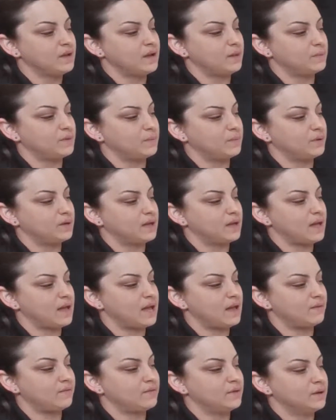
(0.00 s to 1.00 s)
I'm going to put
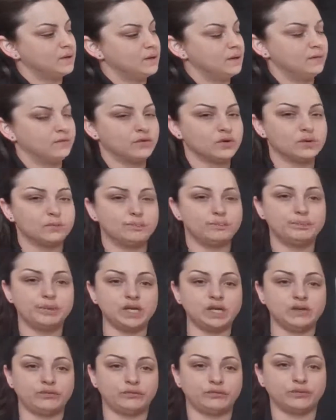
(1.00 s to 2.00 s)
F for
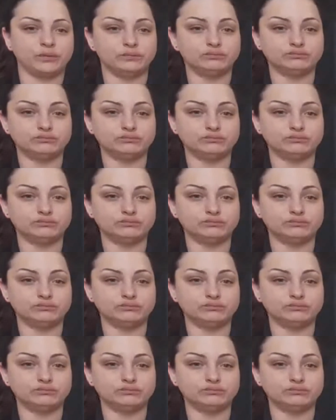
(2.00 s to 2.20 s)
beef.